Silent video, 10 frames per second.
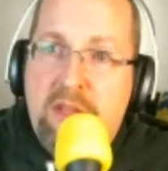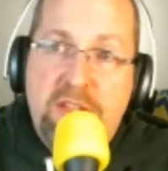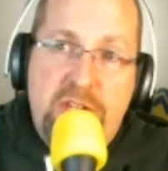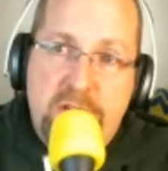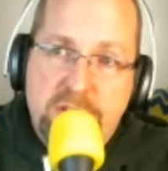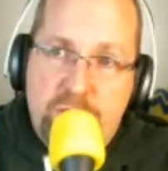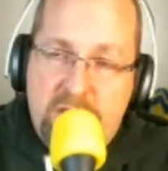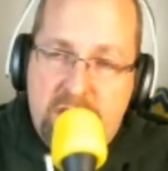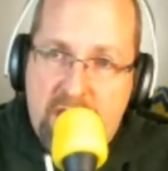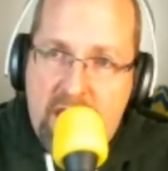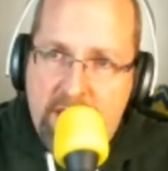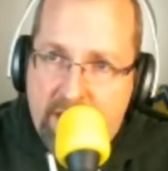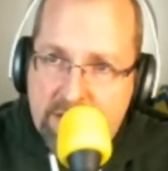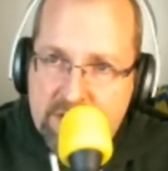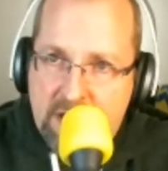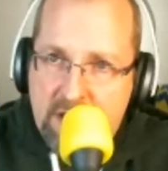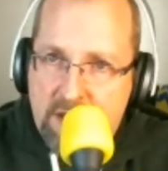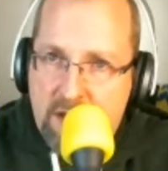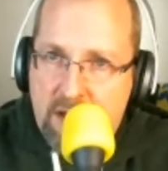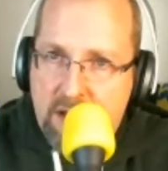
engineers with the aliens in. Oh uh,